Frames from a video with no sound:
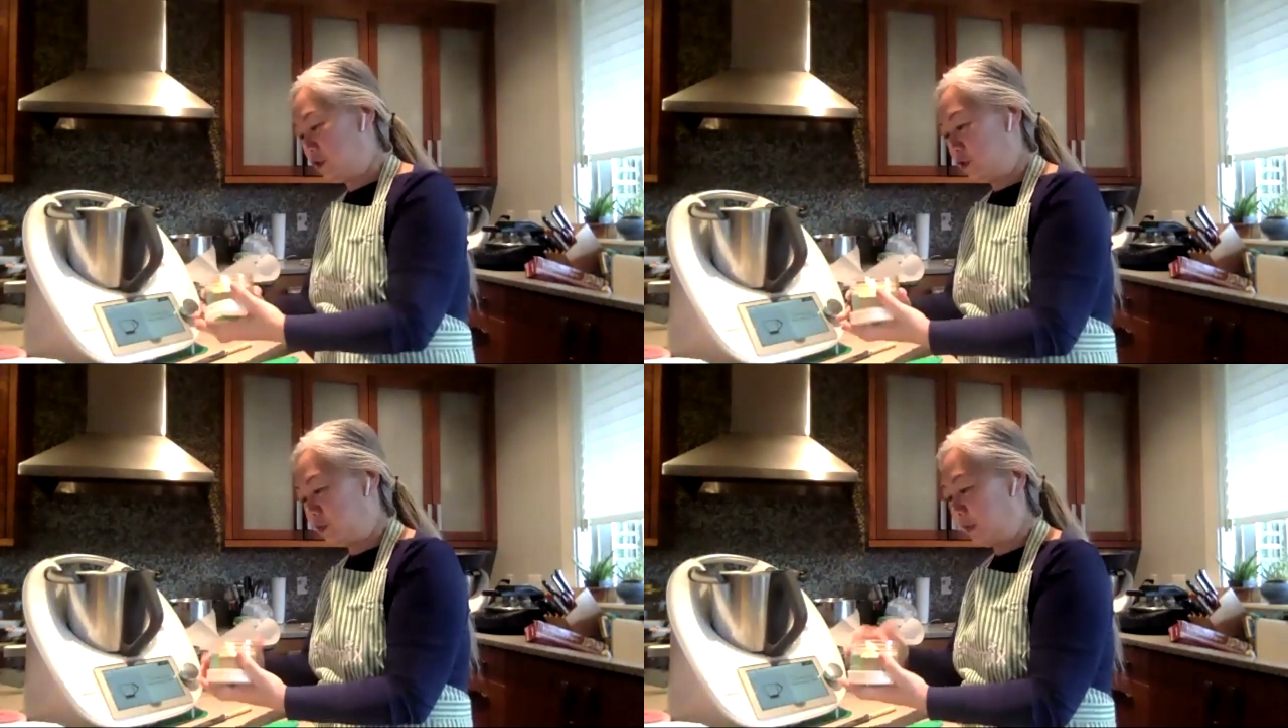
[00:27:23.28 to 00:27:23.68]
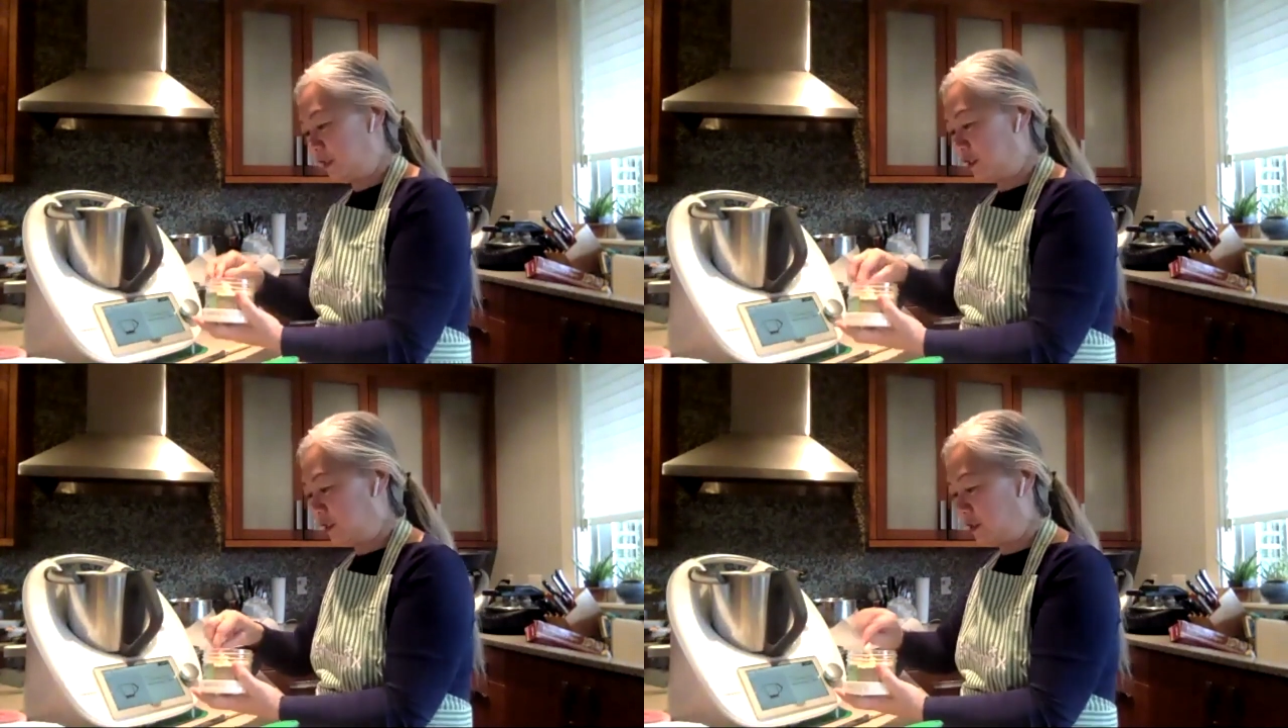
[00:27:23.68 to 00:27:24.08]
to 2
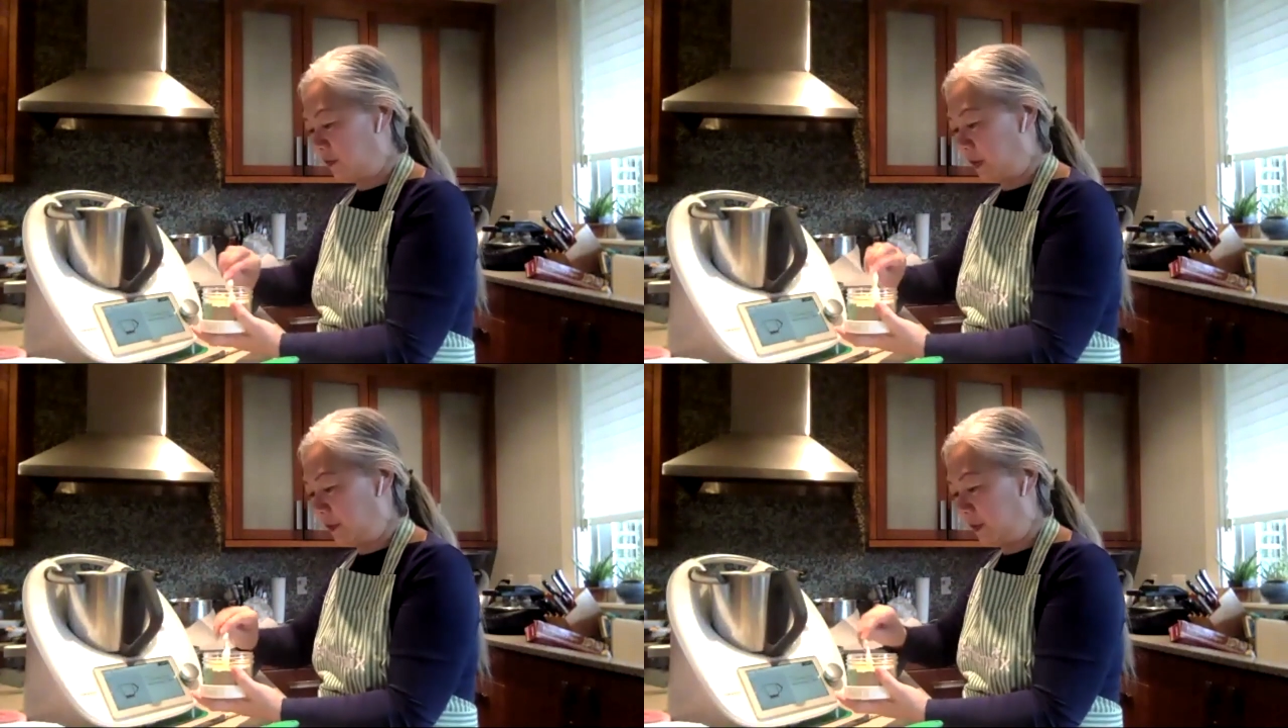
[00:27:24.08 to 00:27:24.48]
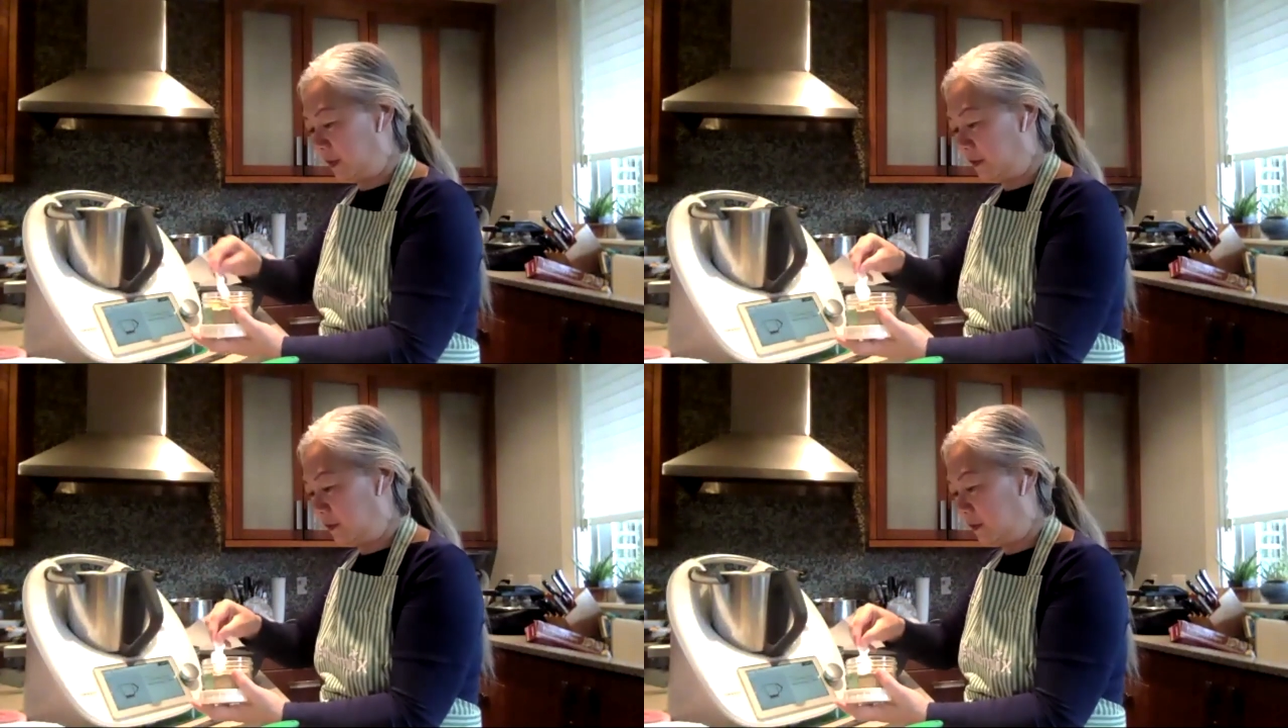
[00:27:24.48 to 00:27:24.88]
pinches of
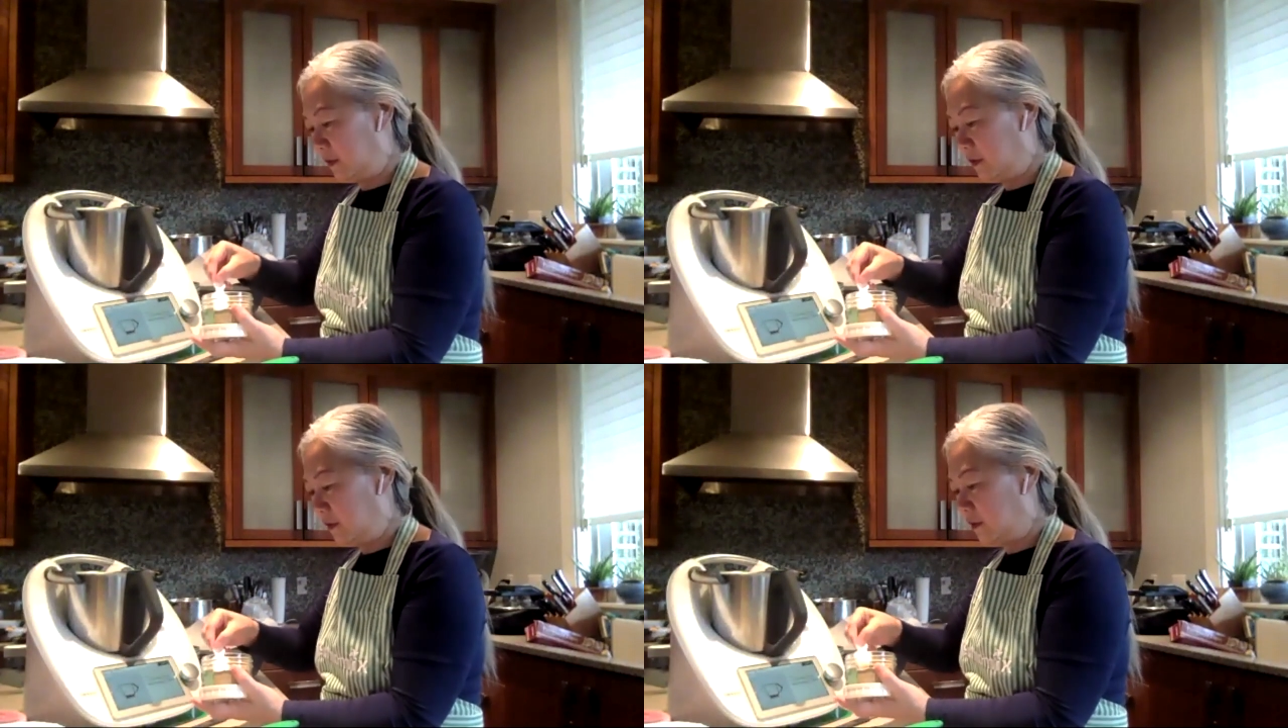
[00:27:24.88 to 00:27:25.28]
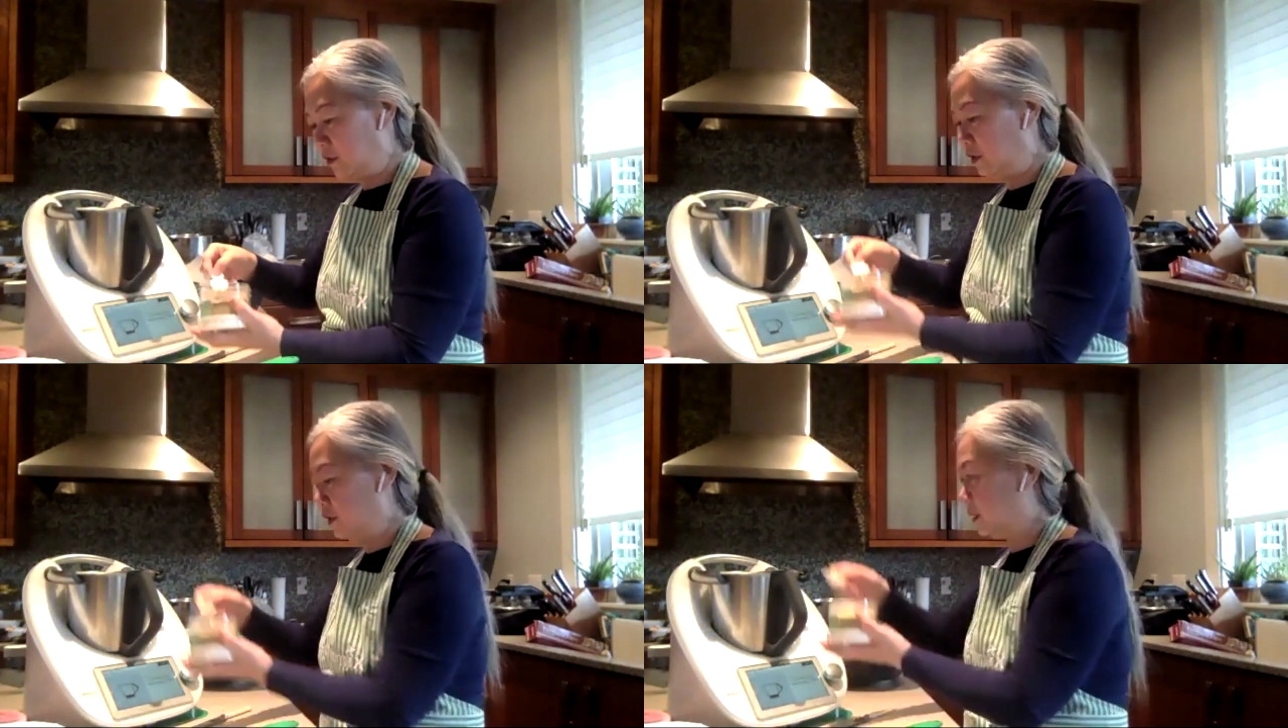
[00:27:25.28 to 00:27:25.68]
pepper
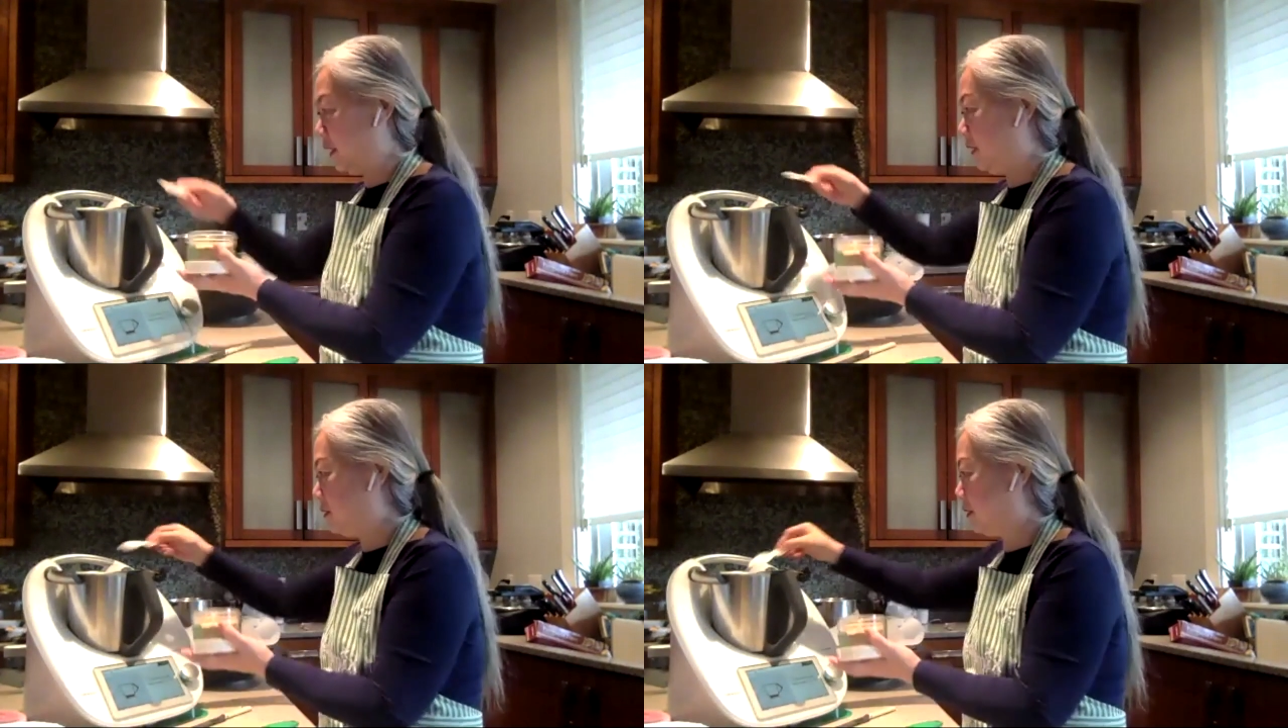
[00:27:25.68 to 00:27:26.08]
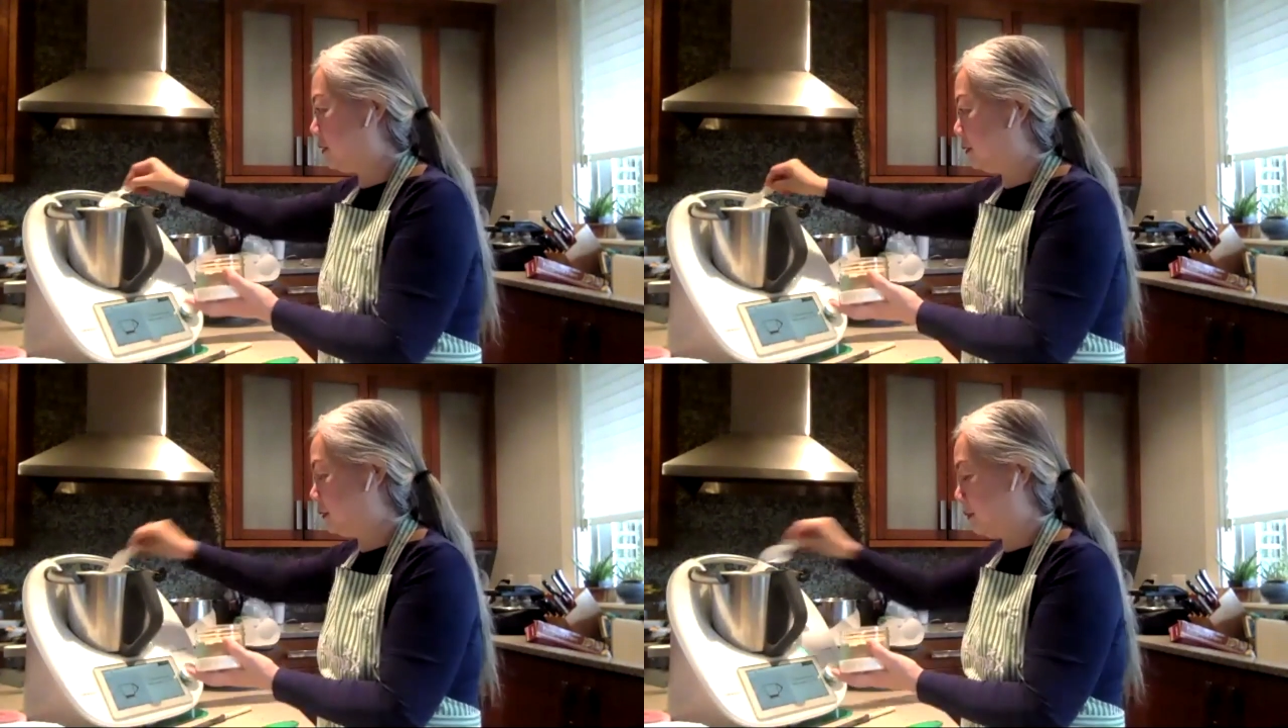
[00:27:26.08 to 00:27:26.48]
to your taste.